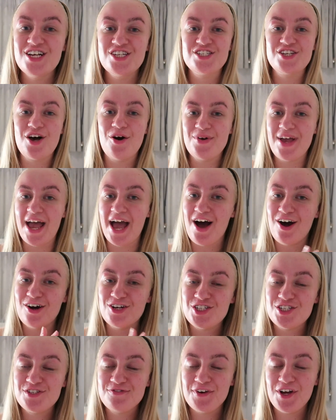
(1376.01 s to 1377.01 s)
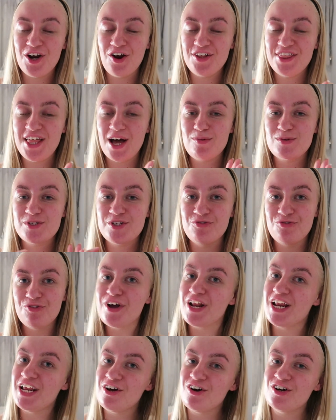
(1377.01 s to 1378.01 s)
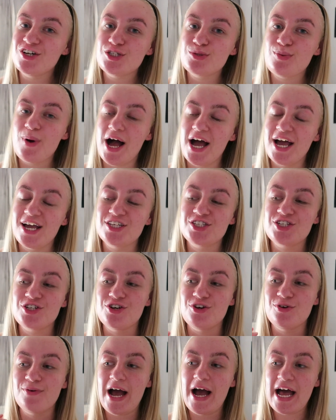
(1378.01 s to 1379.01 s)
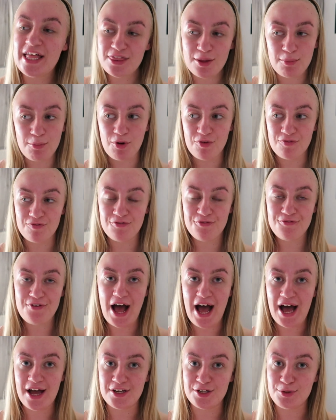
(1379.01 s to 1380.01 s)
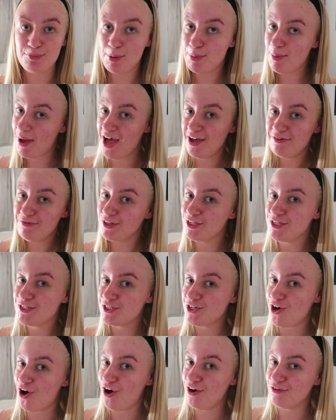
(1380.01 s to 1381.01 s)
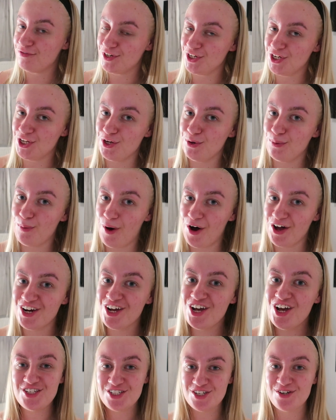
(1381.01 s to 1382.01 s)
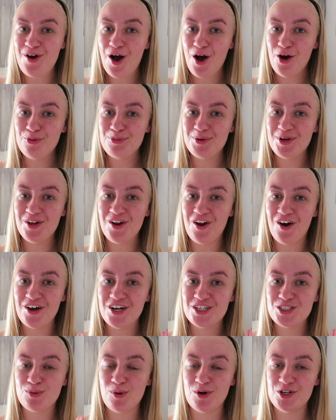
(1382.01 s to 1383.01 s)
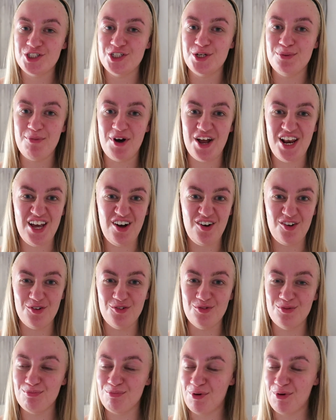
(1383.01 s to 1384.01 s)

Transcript: So yeah, I just feel like that was a really nice way to end the month and prepare for the start of a new one. I do hope you liked watching my little